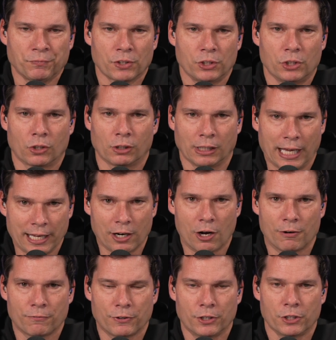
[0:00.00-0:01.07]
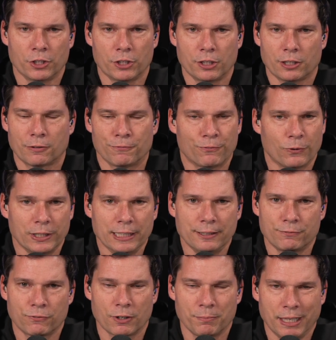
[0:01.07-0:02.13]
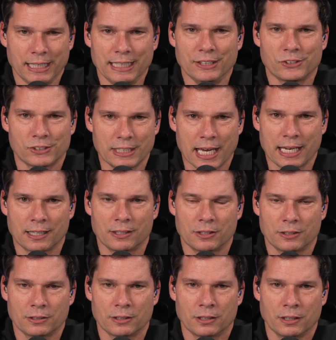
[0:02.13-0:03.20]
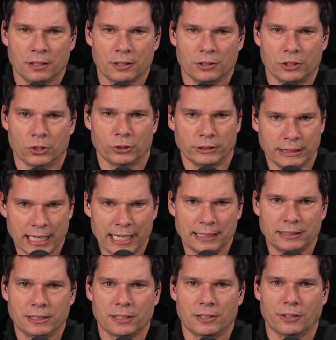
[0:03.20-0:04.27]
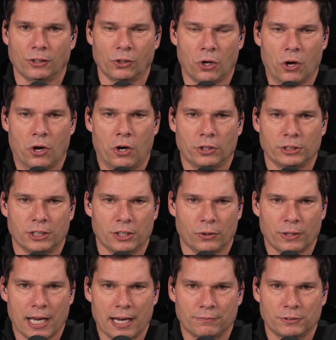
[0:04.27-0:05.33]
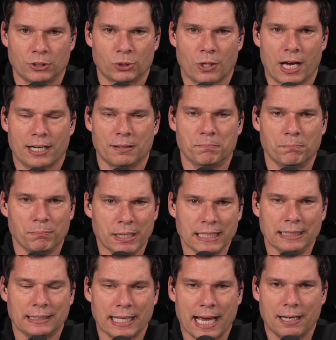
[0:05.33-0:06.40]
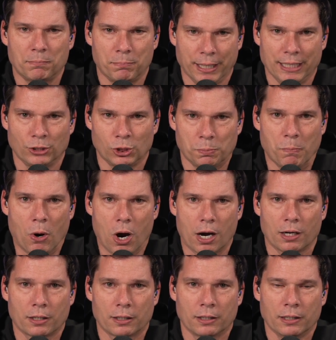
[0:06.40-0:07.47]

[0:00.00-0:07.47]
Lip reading: You're let off the hook, freed from any standard. You're dead to the law. You don't have to try to meet that benchmark.